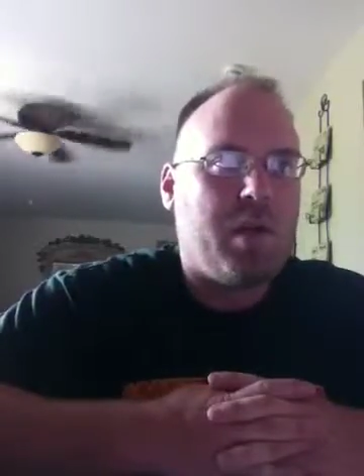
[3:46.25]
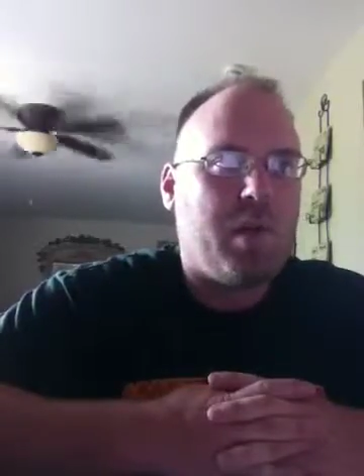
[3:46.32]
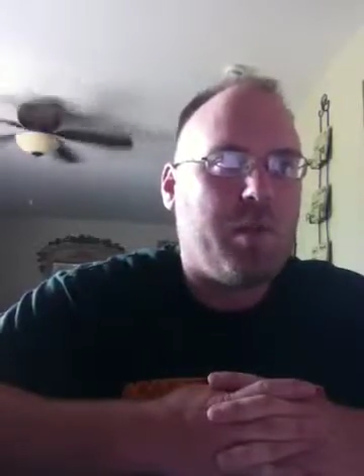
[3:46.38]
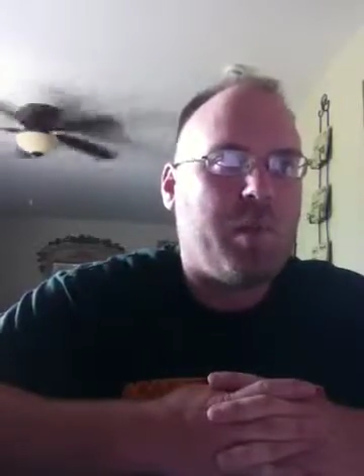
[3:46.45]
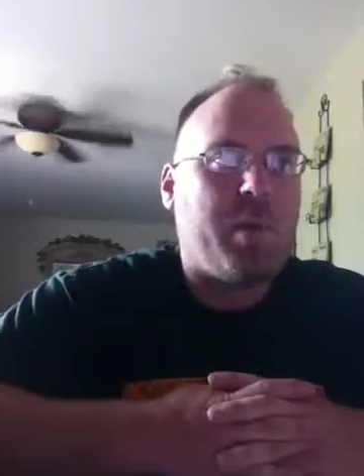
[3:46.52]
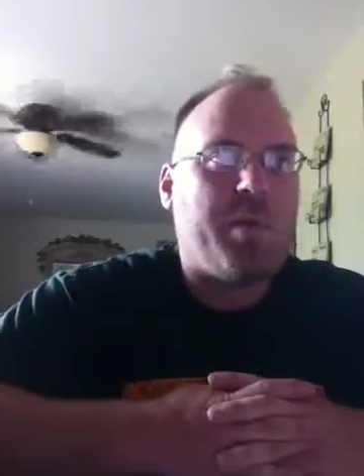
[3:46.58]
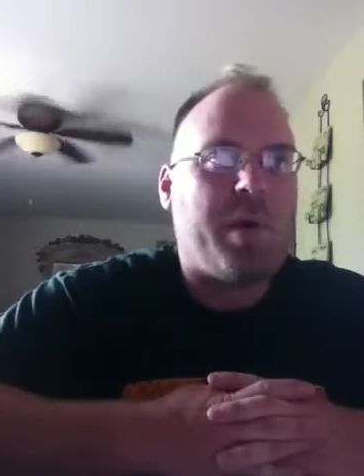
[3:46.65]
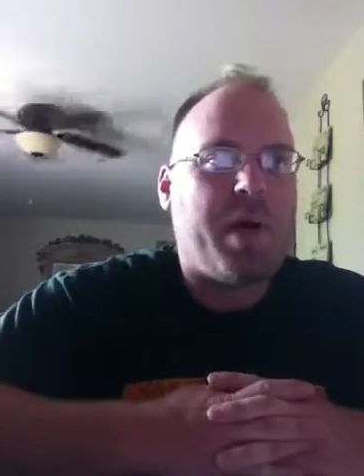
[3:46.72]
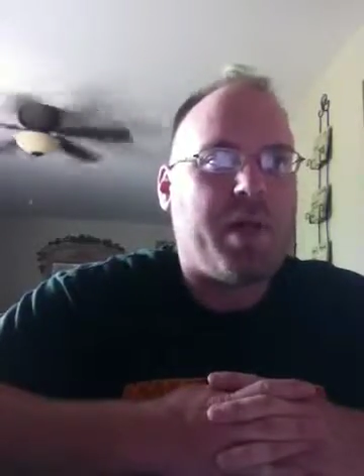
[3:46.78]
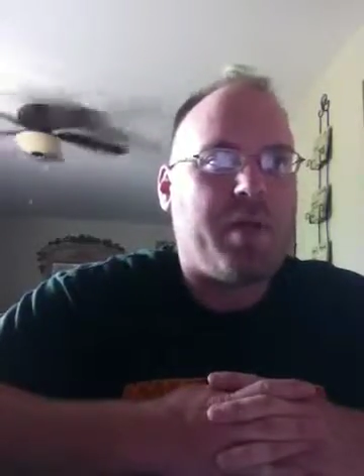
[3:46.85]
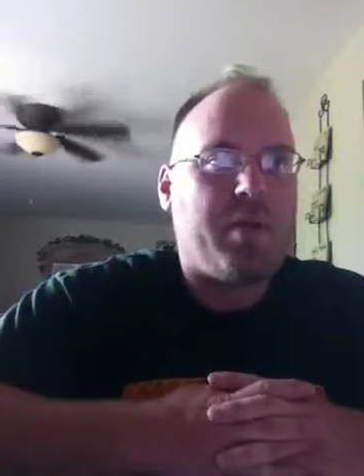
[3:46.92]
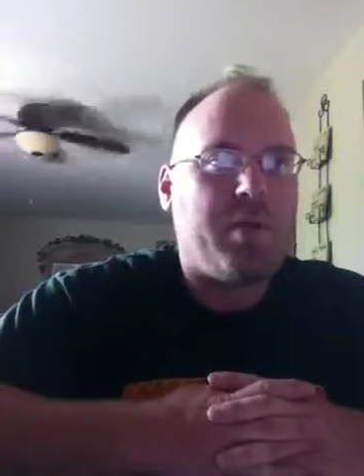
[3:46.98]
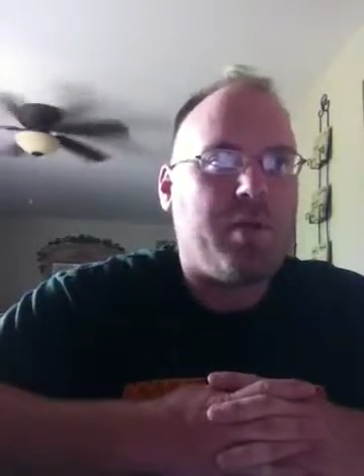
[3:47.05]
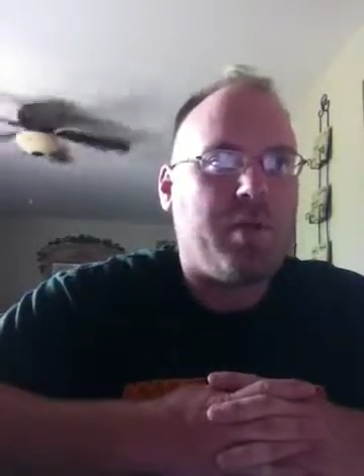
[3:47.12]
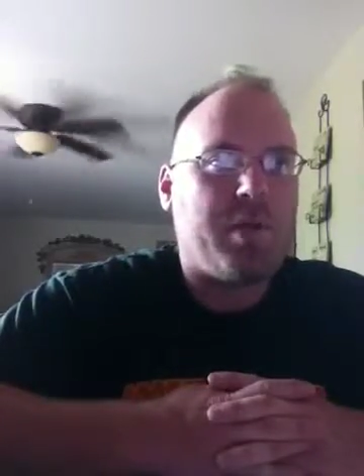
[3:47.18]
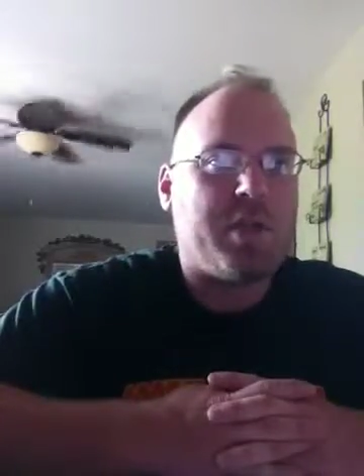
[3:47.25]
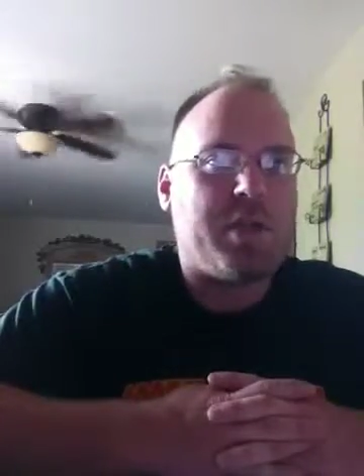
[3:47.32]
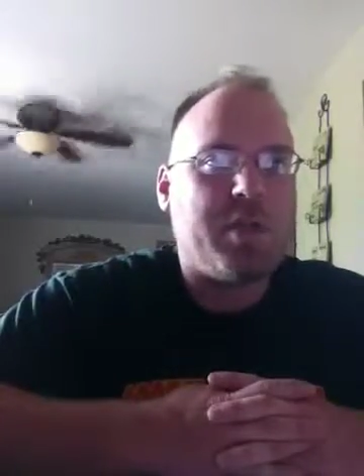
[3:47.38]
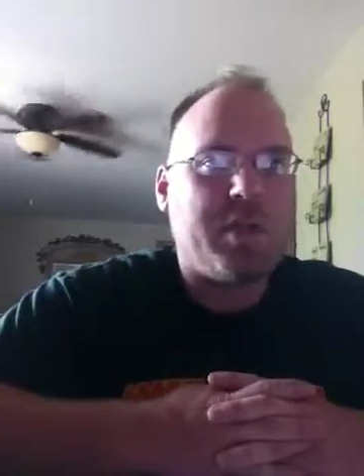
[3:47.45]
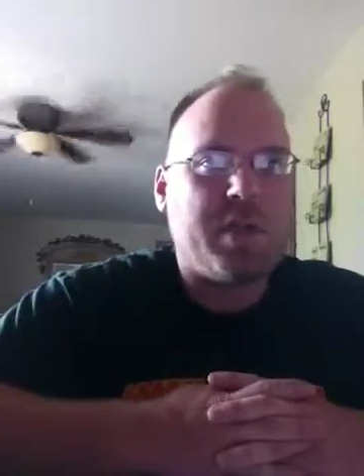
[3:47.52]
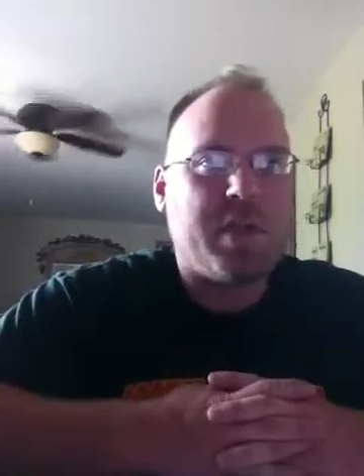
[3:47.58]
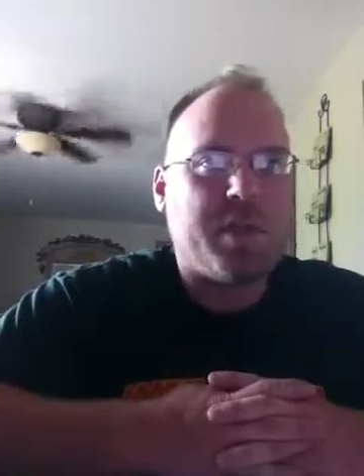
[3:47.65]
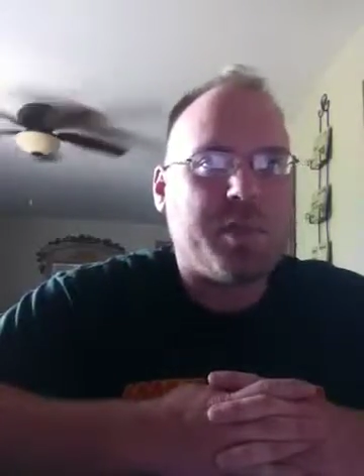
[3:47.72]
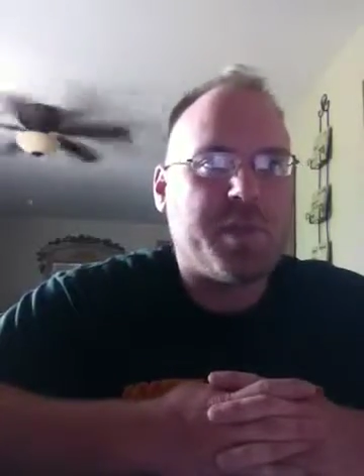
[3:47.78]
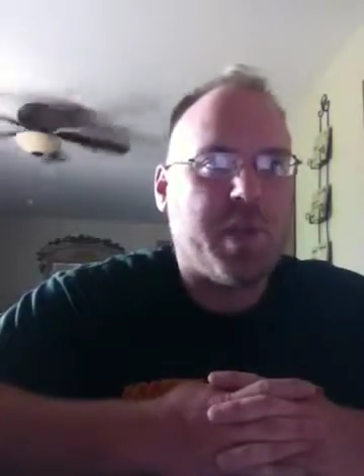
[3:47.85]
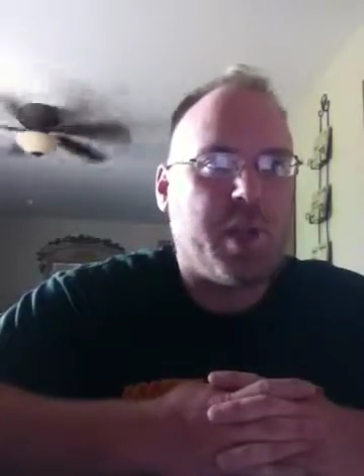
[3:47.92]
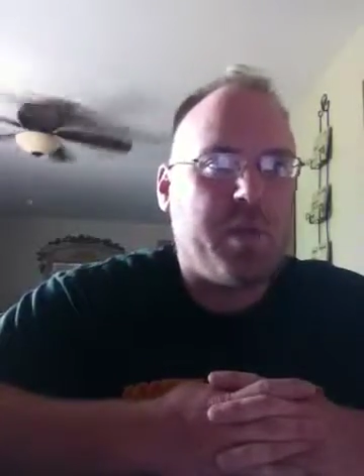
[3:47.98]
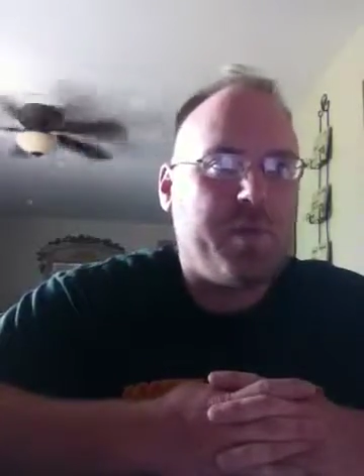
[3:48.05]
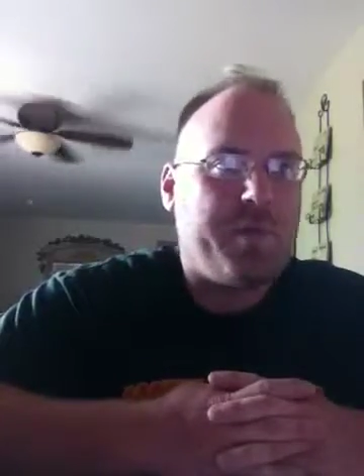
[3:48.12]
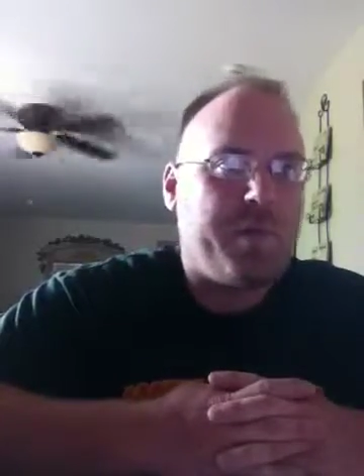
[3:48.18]
but by just using
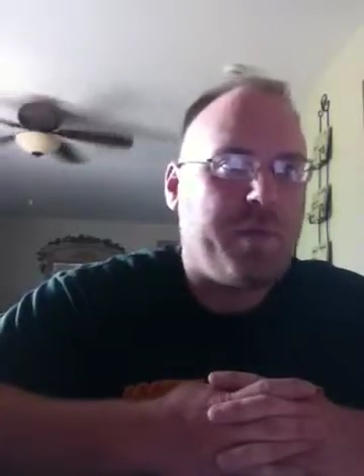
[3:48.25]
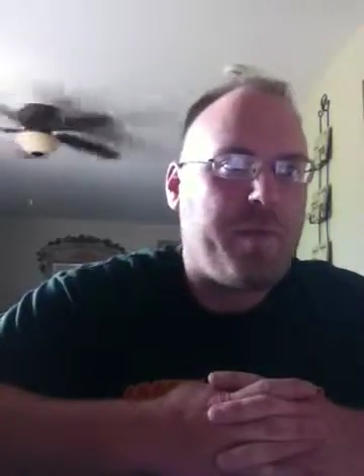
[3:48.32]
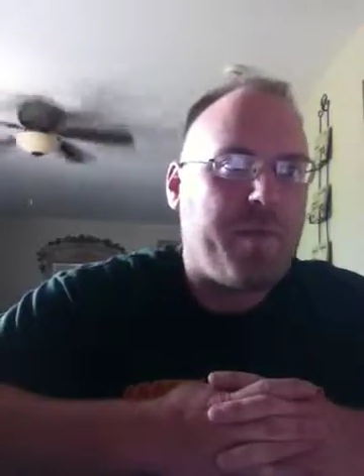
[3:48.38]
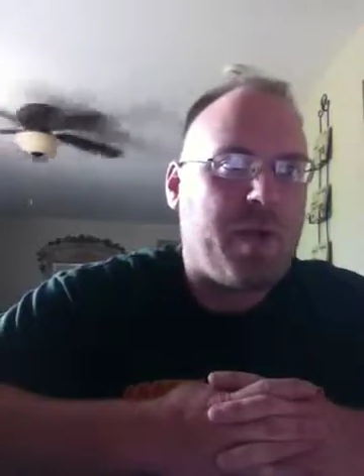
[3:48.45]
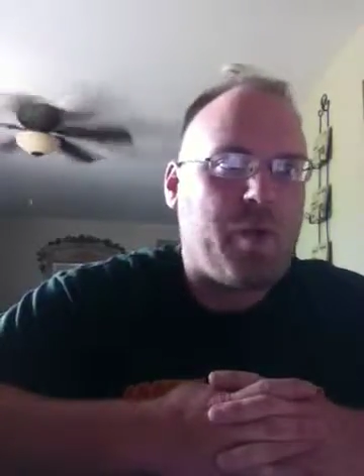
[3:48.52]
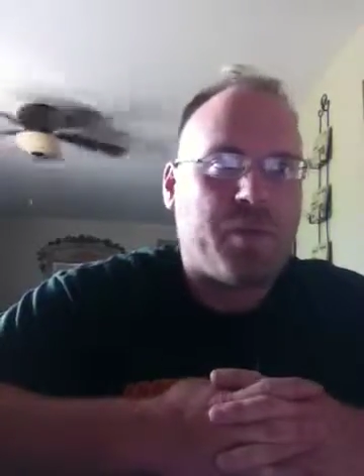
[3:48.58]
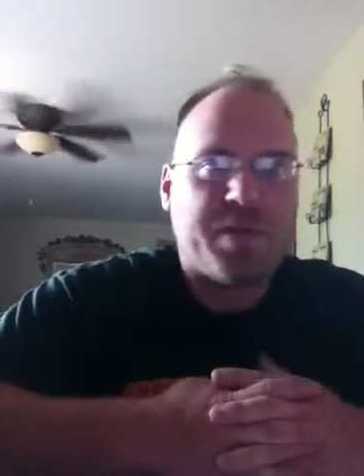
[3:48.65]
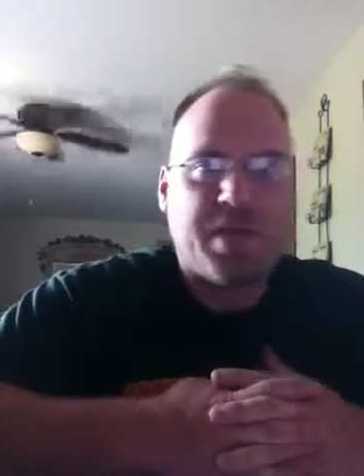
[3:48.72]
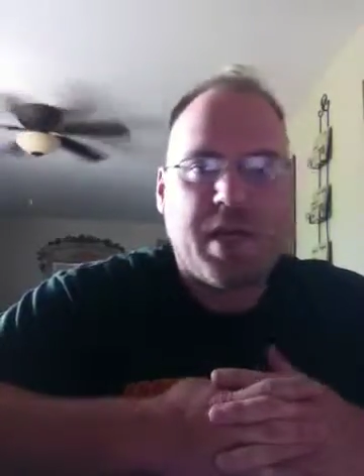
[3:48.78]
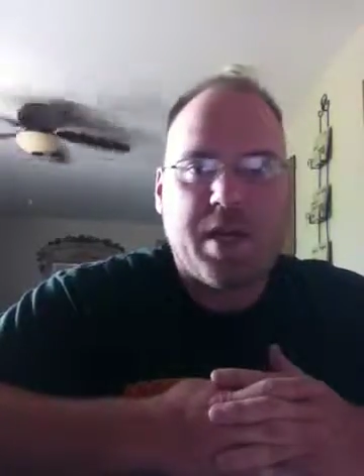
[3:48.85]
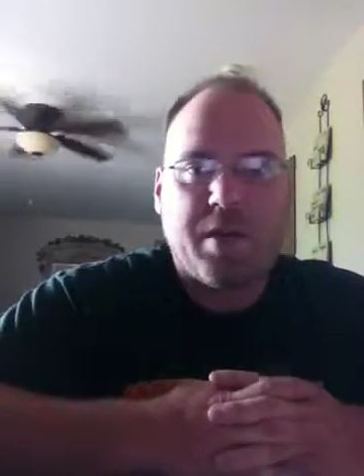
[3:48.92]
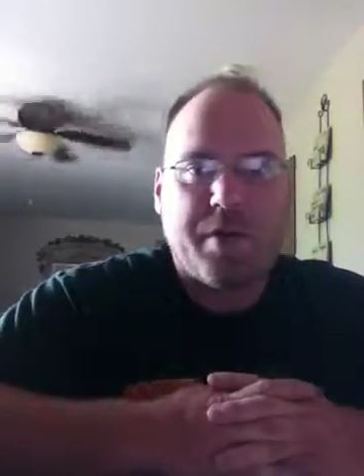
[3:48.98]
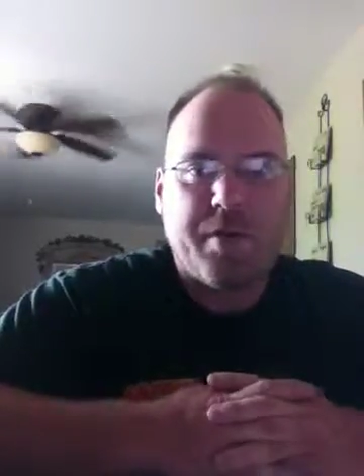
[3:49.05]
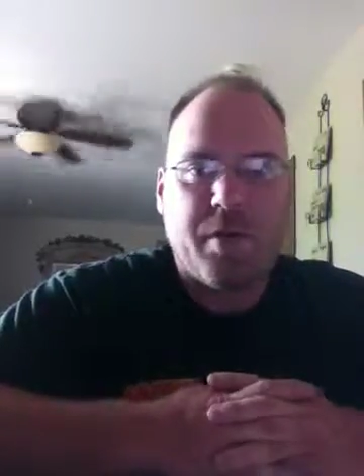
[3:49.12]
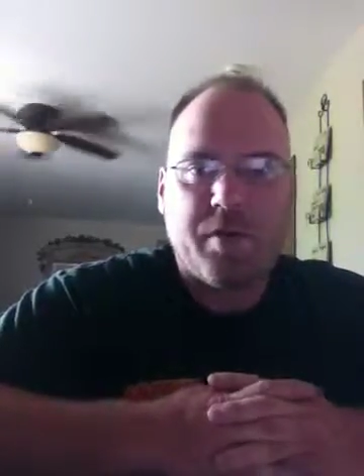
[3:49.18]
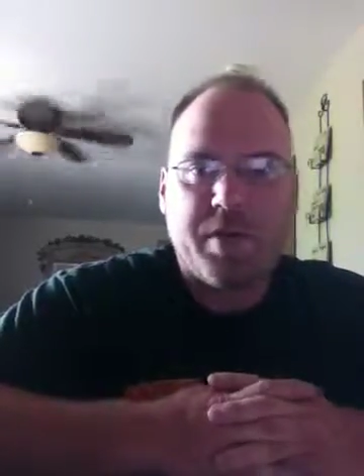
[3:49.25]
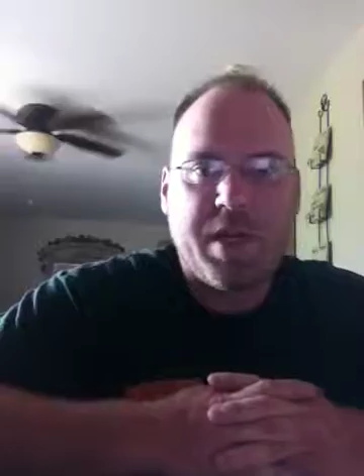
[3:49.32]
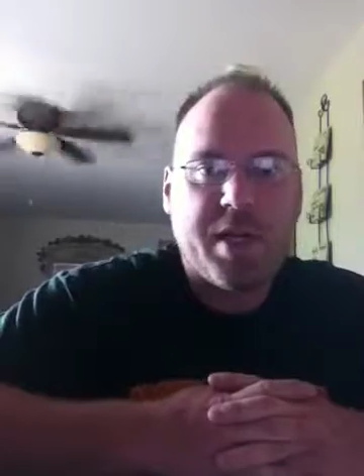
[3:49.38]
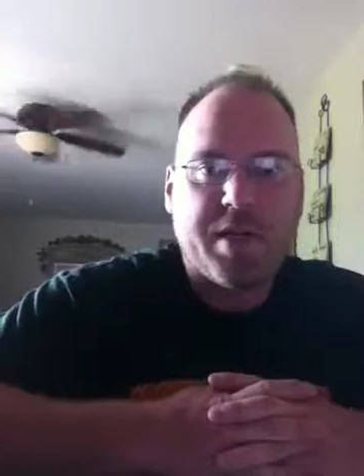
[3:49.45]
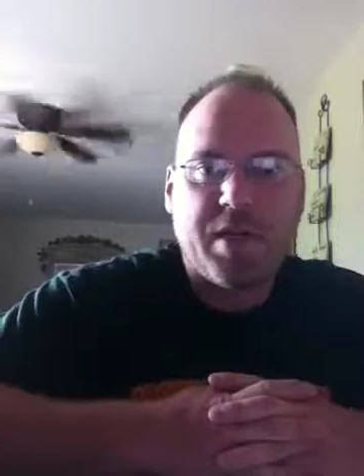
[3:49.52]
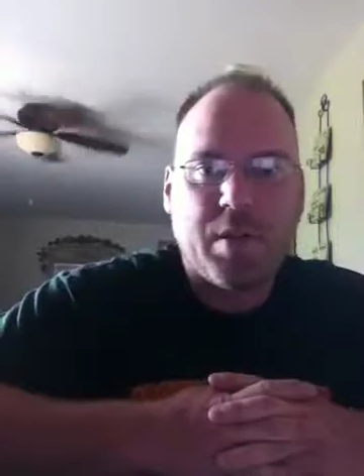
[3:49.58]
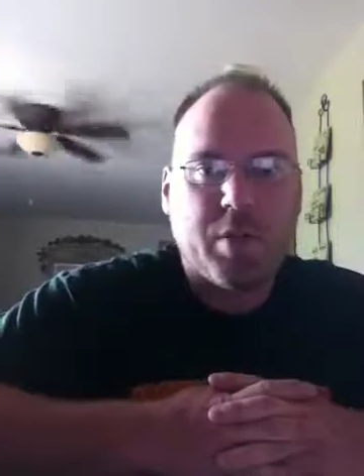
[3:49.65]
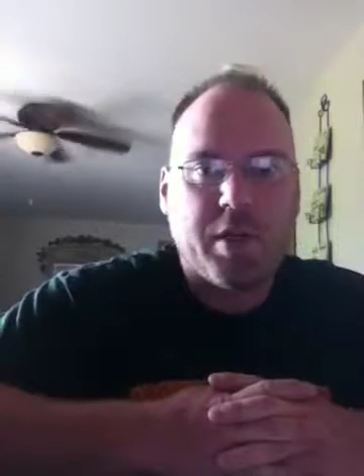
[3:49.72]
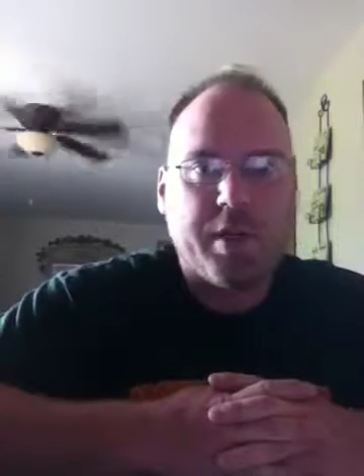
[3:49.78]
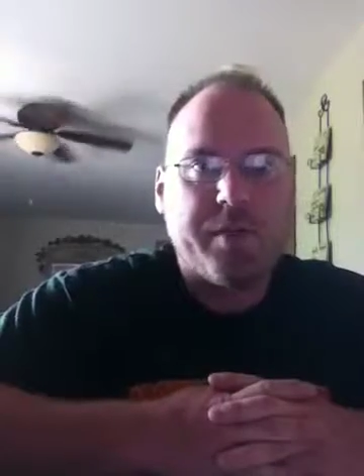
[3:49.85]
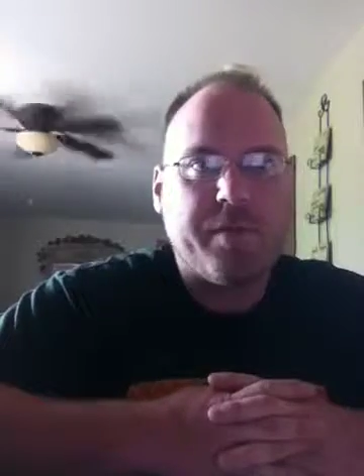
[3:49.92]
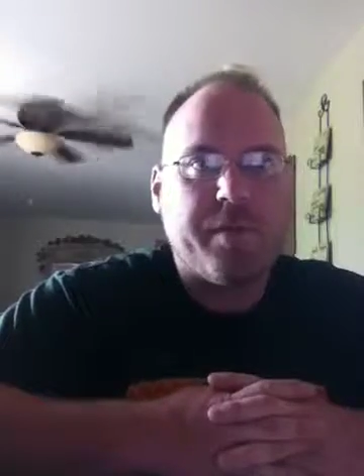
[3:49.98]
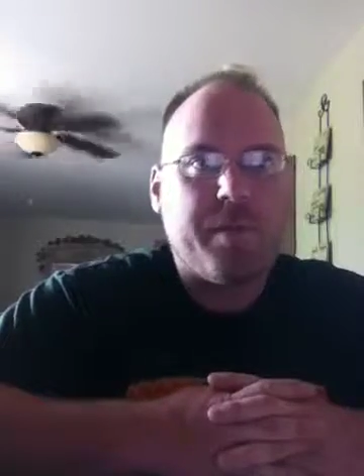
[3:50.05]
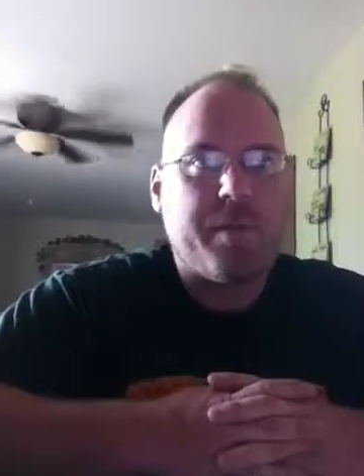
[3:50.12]
himself, it was not a thorough test, I believe.